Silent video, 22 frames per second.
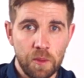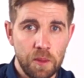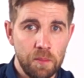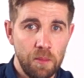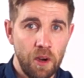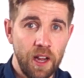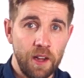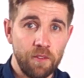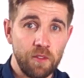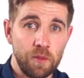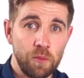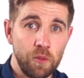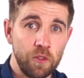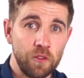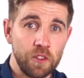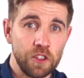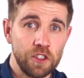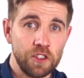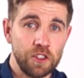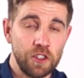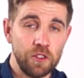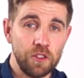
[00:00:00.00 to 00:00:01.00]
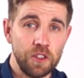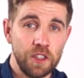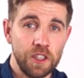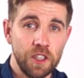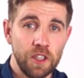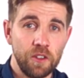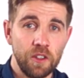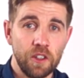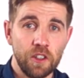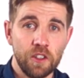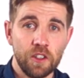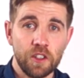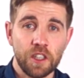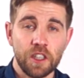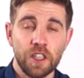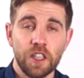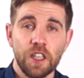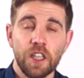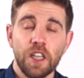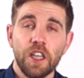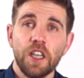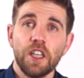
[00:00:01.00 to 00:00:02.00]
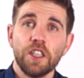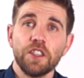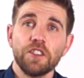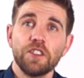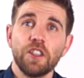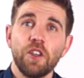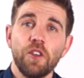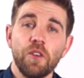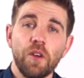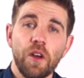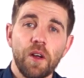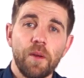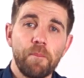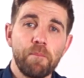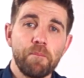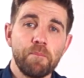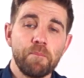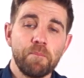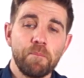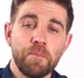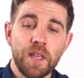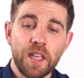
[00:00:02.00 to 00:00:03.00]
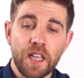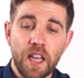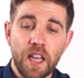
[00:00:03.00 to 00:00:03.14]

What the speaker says: We might have more of a studio look. So be